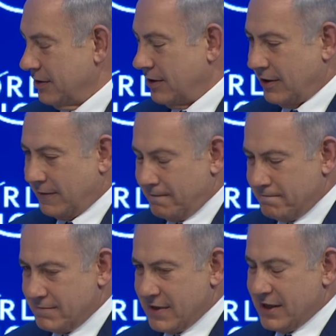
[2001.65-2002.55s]
Uh,
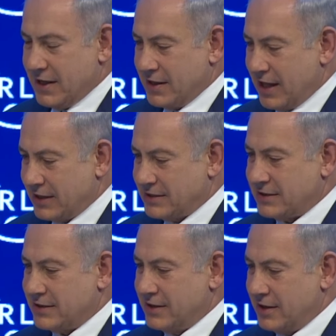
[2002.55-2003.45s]

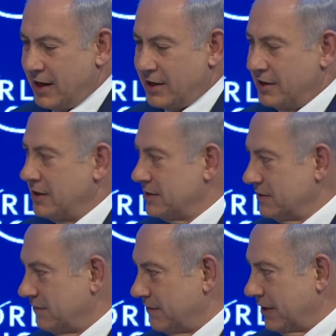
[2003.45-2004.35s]
that's not an
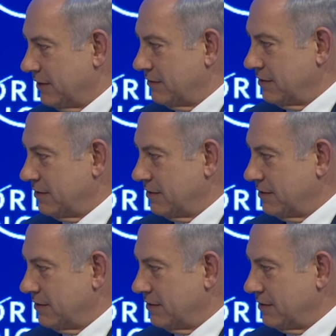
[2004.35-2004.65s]
easy feat.